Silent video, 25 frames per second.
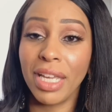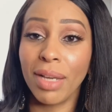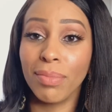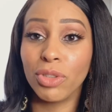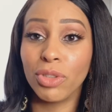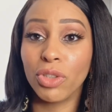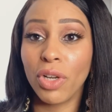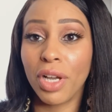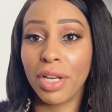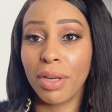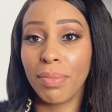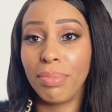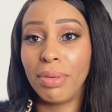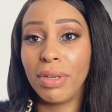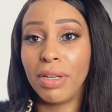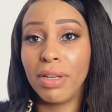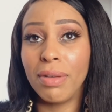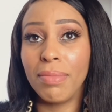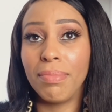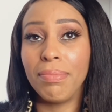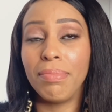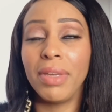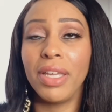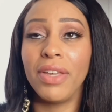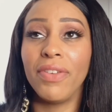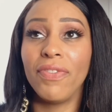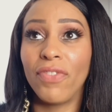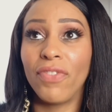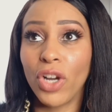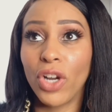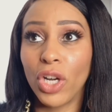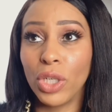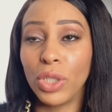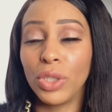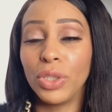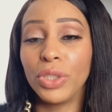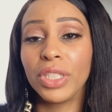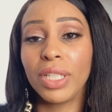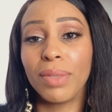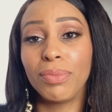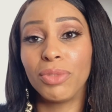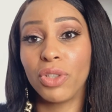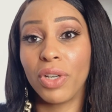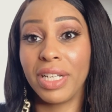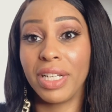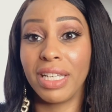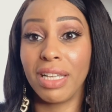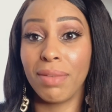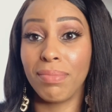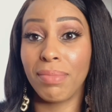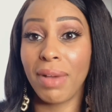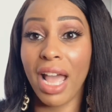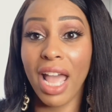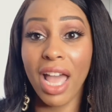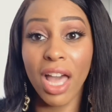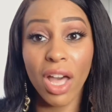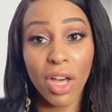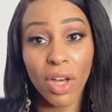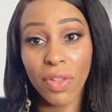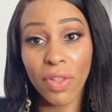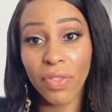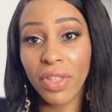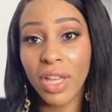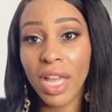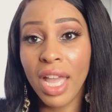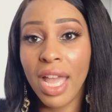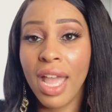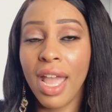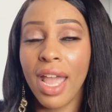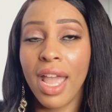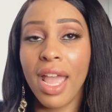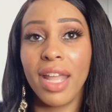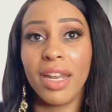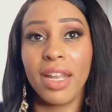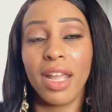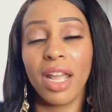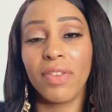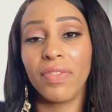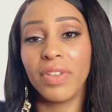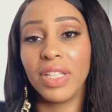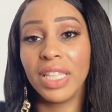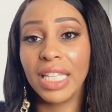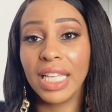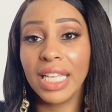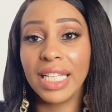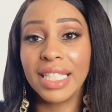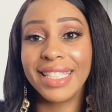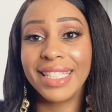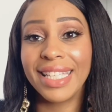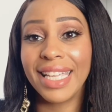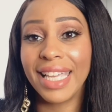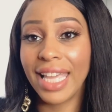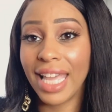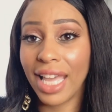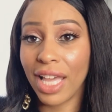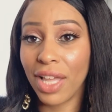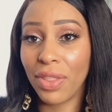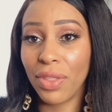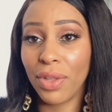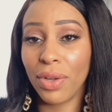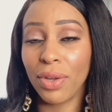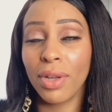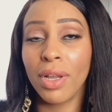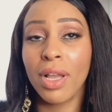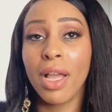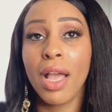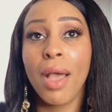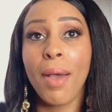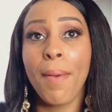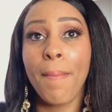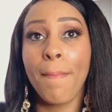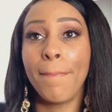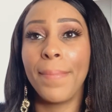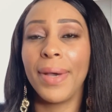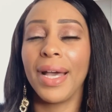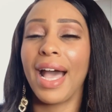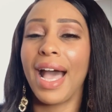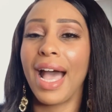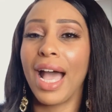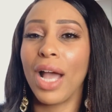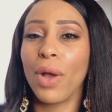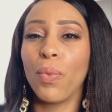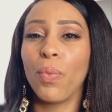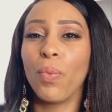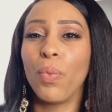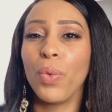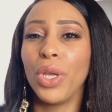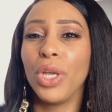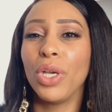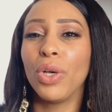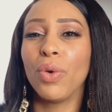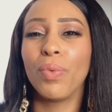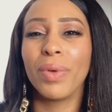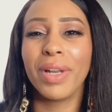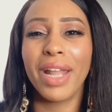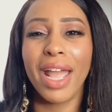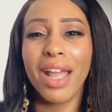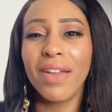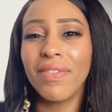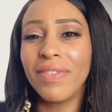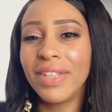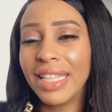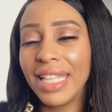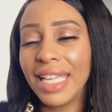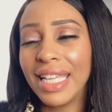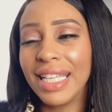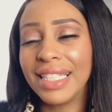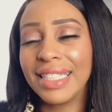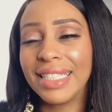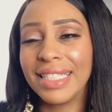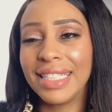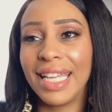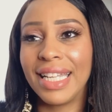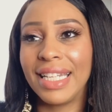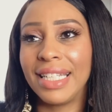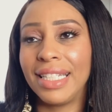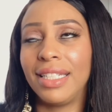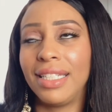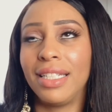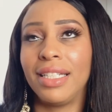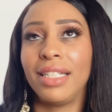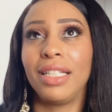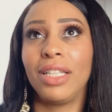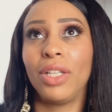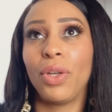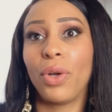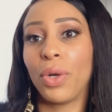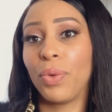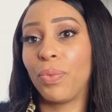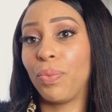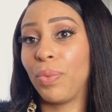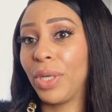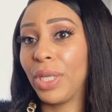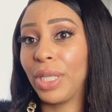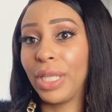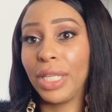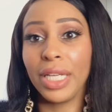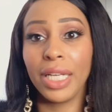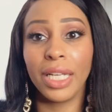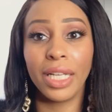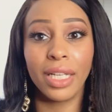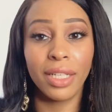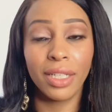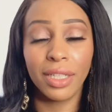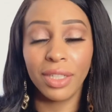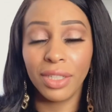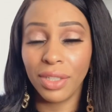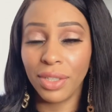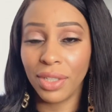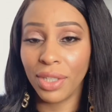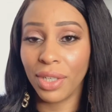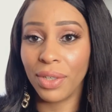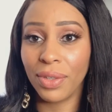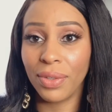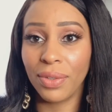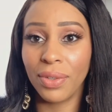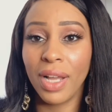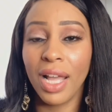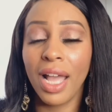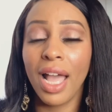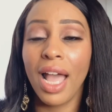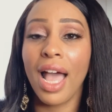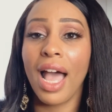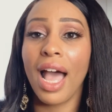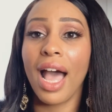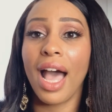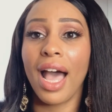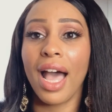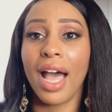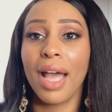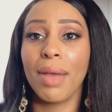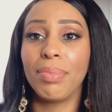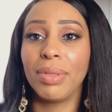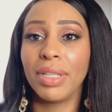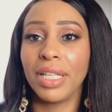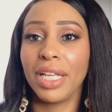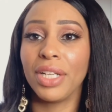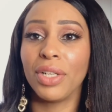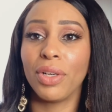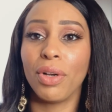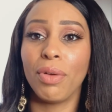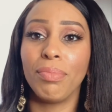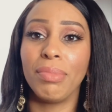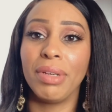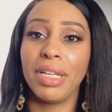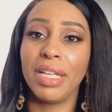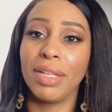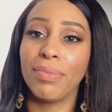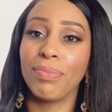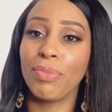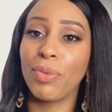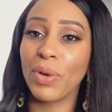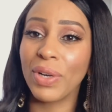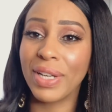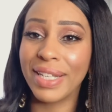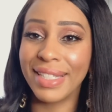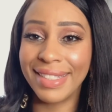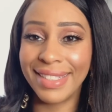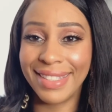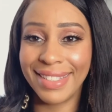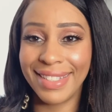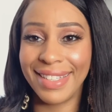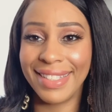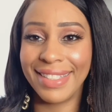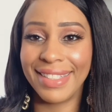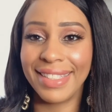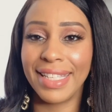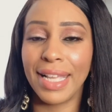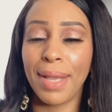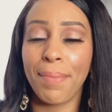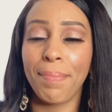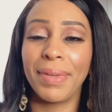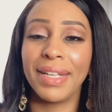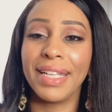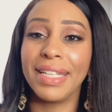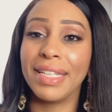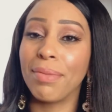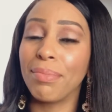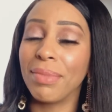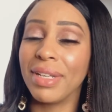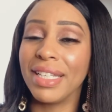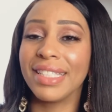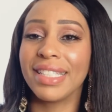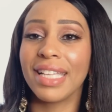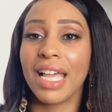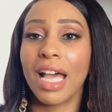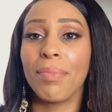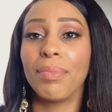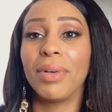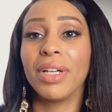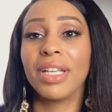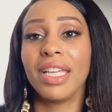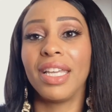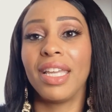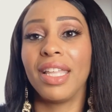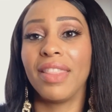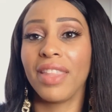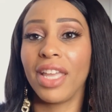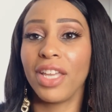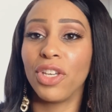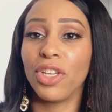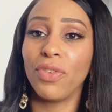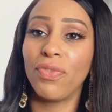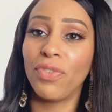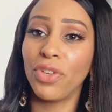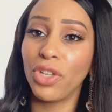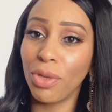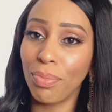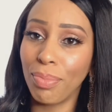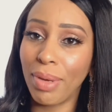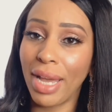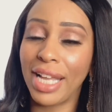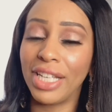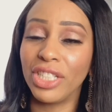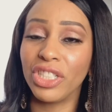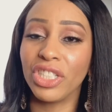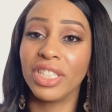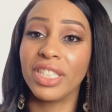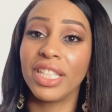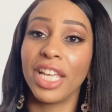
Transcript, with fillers: I'm trying to put me first. I'm trying to get my health and everything together, but I will, when everything is said and done, Lord willing, you know, I plan on being more consistent. But in the meantime, again, thank you for your patience.